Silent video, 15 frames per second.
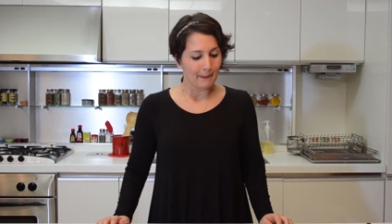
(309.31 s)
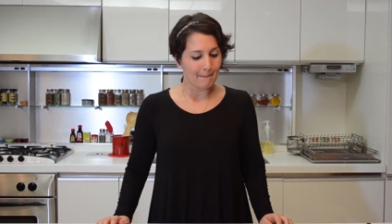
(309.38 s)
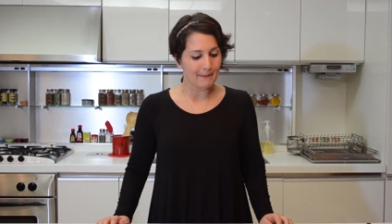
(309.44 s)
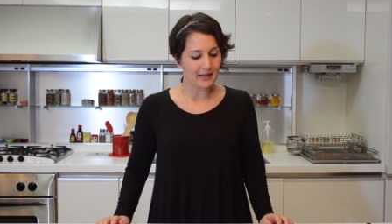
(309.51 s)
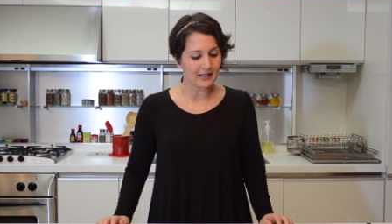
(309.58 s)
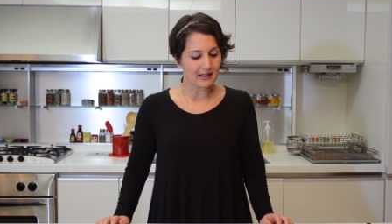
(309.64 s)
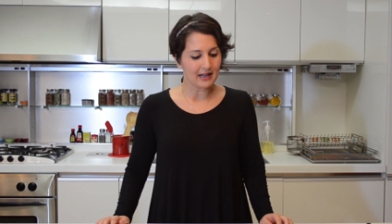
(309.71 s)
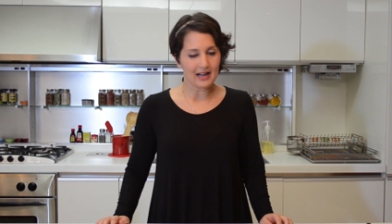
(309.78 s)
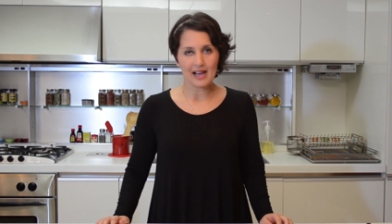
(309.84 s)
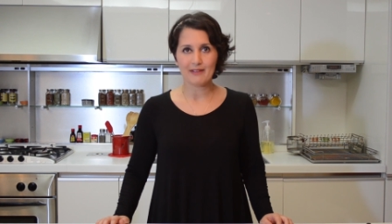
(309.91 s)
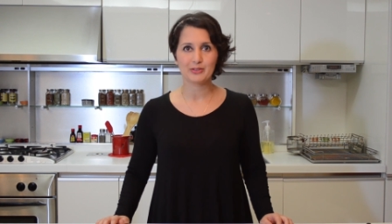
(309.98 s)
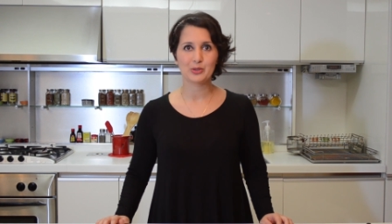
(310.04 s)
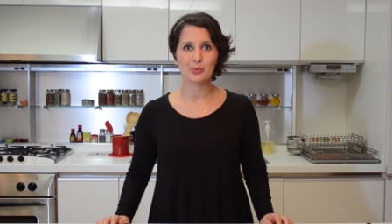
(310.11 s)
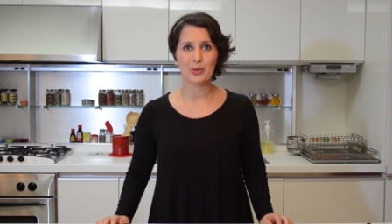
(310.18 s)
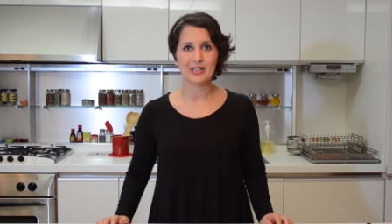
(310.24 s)
But I
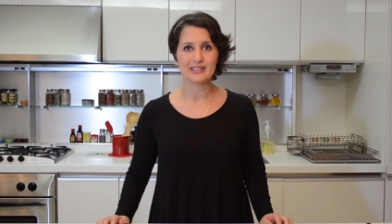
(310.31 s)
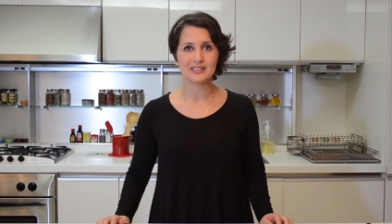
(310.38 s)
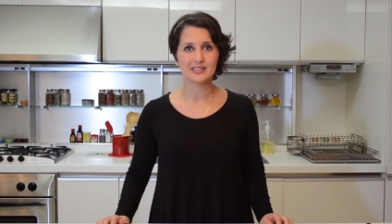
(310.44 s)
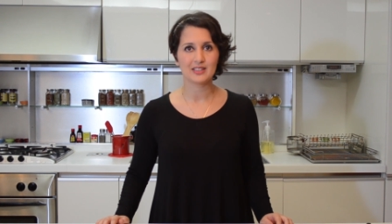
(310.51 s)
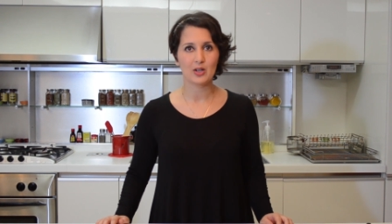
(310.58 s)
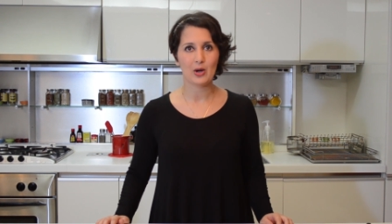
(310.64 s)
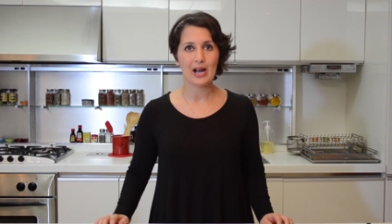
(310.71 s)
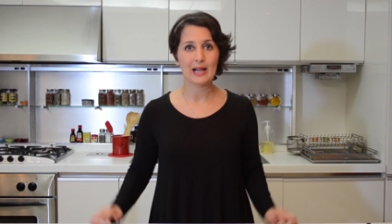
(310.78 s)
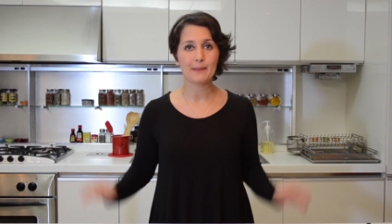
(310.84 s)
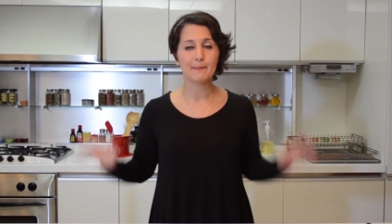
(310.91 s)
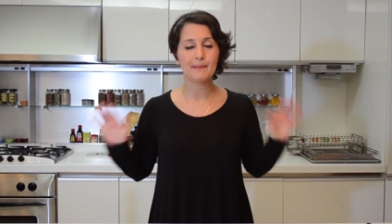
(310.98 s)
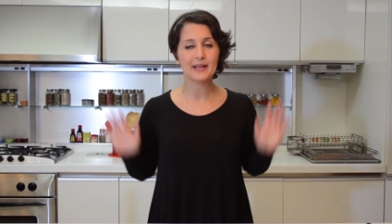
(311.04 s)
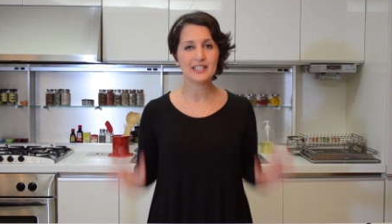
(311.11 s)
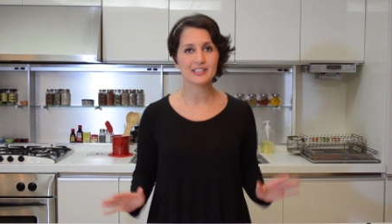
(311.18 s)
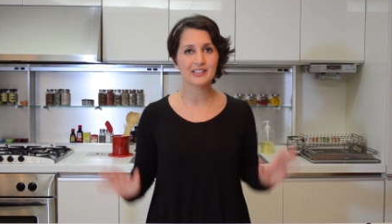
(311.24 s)
have to wait. So I
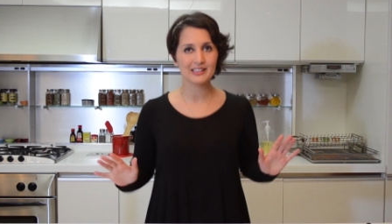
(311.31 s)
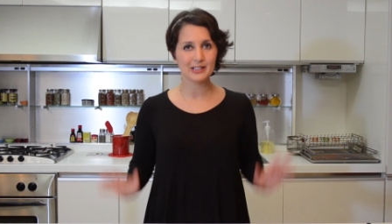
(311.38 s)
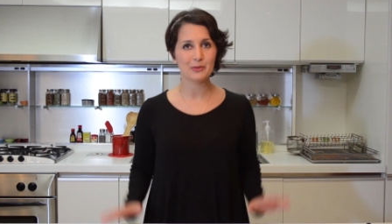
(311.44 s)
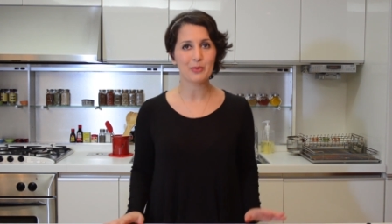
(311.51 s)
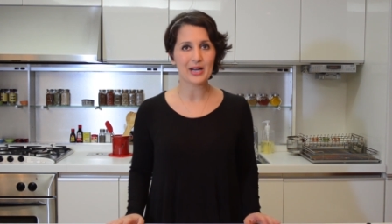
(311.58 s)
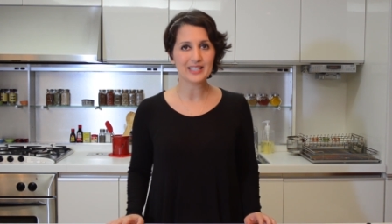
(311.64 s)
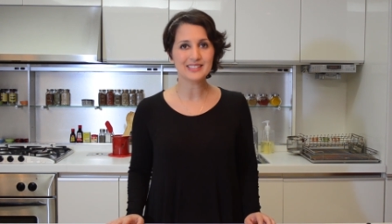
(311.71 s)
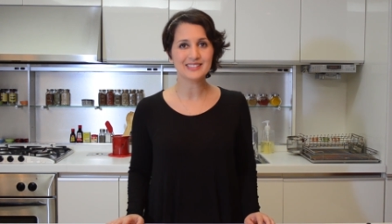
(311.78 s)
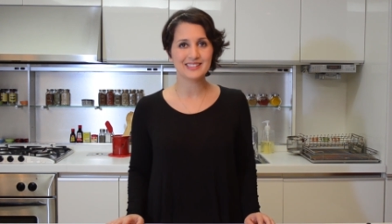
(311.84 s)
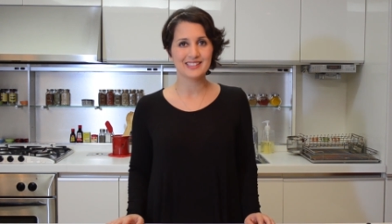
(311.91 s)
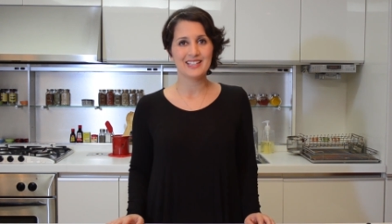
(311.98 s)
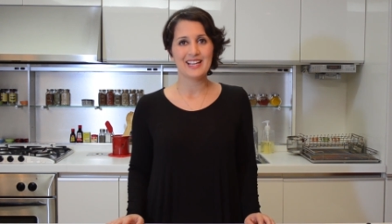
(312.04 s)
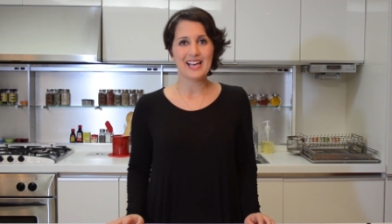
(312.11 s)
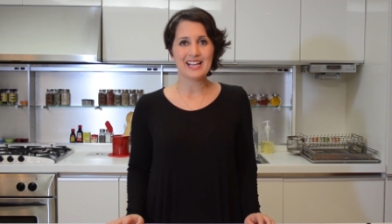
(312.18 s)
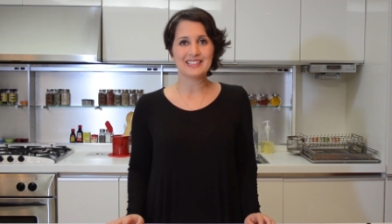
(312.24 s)
patiently wait
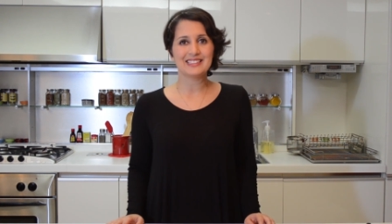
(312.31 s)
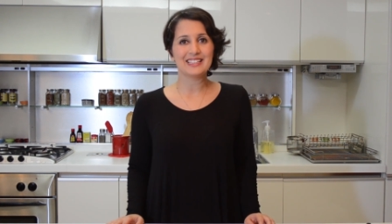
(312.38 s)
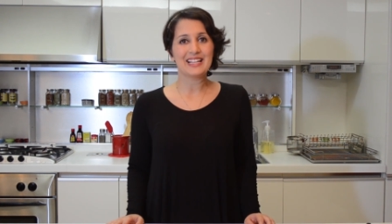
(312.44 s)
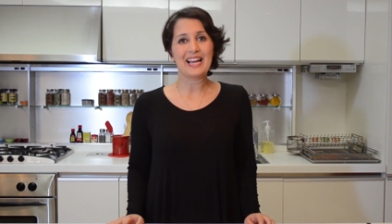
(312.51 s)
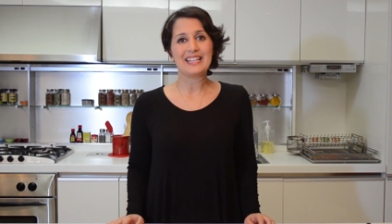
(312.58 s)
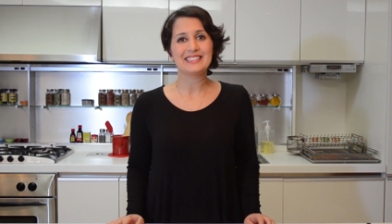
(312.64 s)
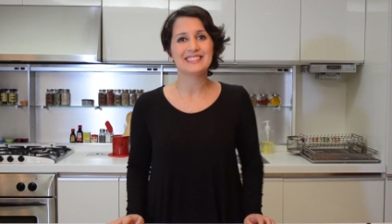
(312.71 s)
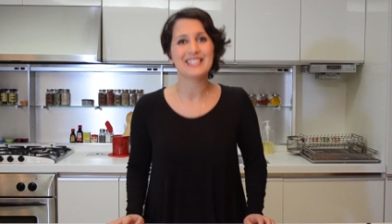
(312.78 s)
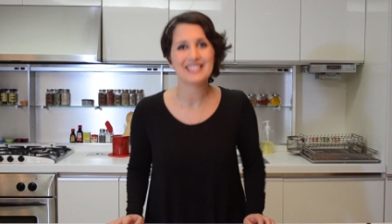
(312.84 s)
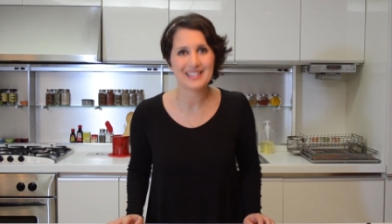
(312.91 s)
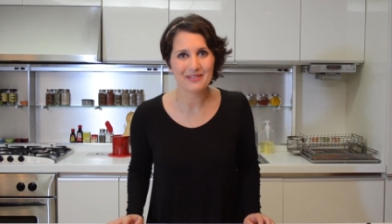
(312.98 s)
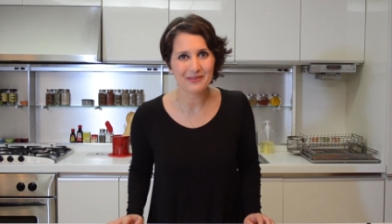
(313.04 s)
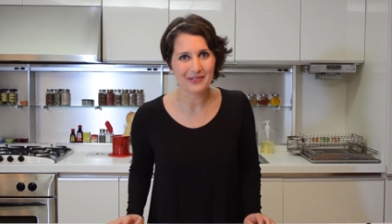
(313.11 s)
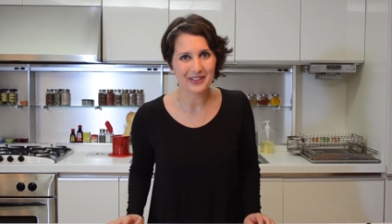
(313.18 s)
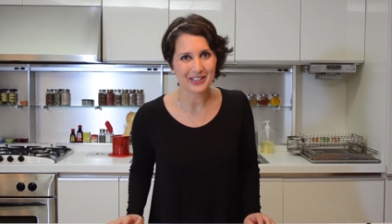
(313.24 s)
until I taste
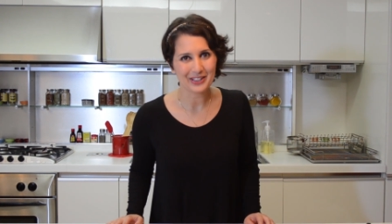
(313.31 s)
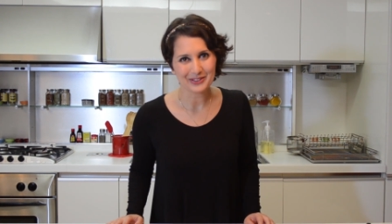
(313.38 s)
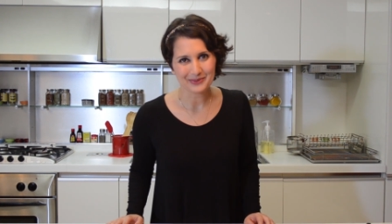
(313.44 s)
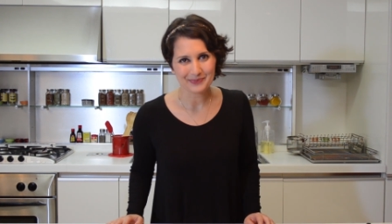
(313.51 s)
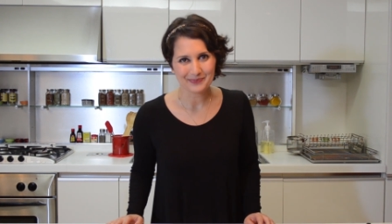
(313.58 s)
them for you.